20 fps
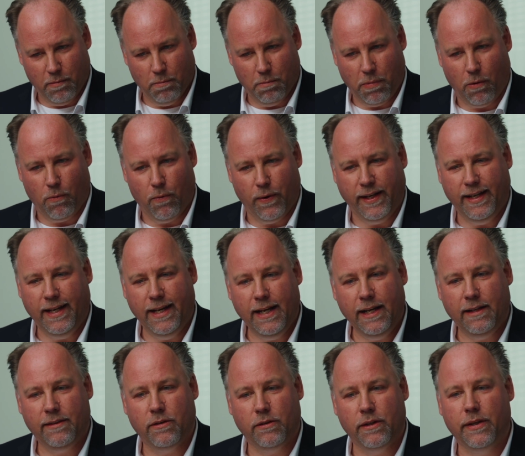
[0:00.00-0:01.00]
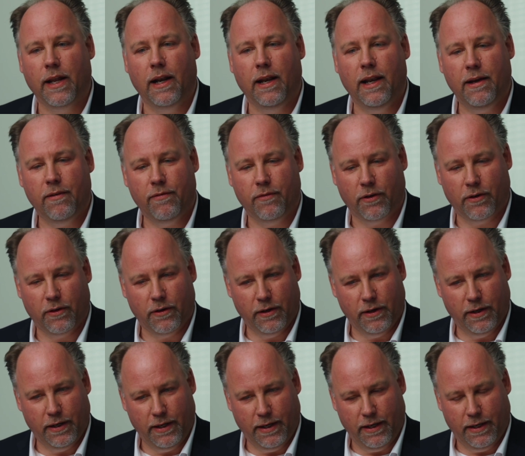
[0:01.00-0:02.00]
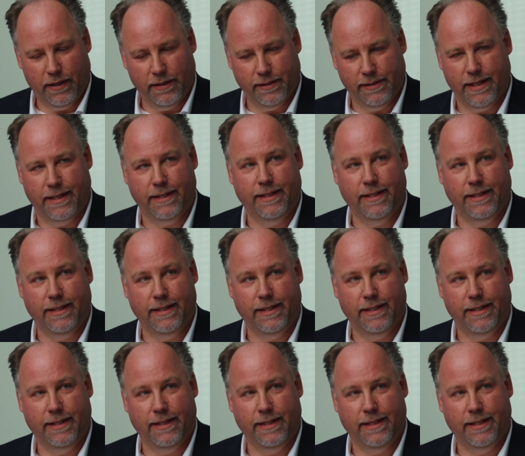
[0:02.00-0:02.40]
but we need to deliver the